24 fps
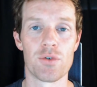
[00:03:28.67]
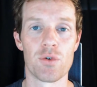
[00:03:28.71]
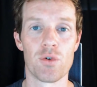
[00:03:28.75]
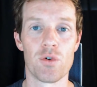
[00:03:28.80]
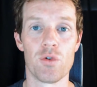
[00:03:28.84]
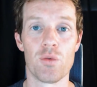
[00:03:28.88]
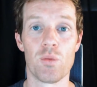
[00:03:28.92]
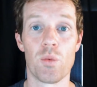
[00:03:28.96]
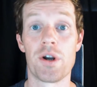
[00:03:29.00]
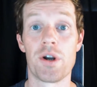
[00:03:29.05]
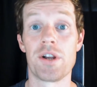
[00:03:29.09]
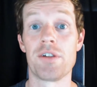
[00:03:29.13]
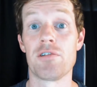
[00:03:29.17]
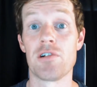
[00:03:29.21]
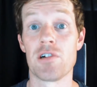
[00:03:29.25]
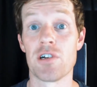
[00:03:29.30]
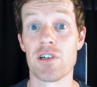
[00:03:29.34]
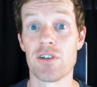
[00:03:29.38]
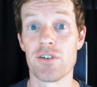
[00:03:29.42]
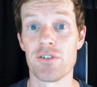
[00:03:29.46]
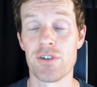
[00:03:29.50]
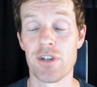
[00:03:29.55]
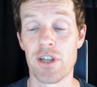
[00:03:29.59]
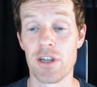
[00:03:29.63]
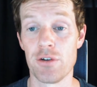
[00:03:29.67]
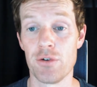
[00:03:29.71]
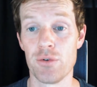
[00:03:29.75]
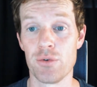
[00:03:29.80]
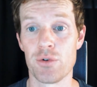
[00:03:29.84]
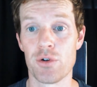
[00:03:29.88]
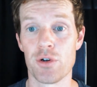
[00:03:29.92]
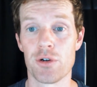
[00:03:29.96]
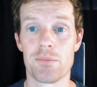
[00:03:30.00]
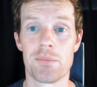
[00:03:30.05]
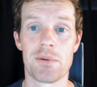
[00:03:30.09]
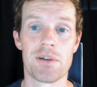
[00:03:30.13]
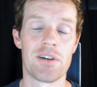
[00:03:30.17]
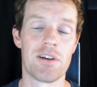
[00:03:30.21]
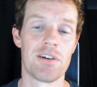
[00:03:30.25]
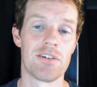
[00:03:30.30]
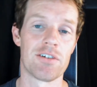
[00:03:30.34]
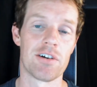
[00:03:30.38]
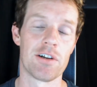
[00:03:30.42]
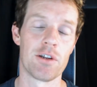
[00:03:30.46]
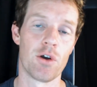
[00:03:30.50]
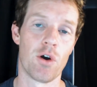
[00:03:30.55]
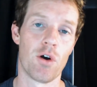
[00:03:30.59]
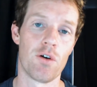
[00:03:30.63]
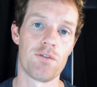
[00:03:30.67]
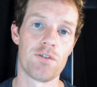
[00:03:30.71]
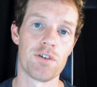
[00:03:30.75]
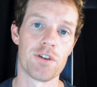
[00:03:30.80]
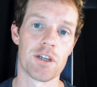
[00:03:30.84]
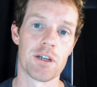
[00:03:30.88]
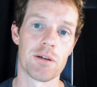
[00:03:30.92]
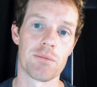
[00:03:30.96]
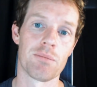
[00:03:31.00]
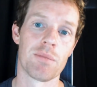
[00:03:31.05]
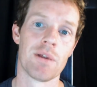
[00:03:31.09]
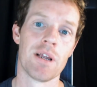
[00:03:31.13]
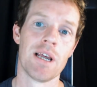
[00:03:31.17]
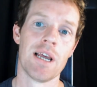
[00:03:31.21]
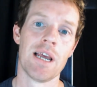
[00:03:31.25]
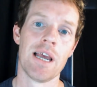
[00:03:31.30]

or whatever it is that you could potentially offer them.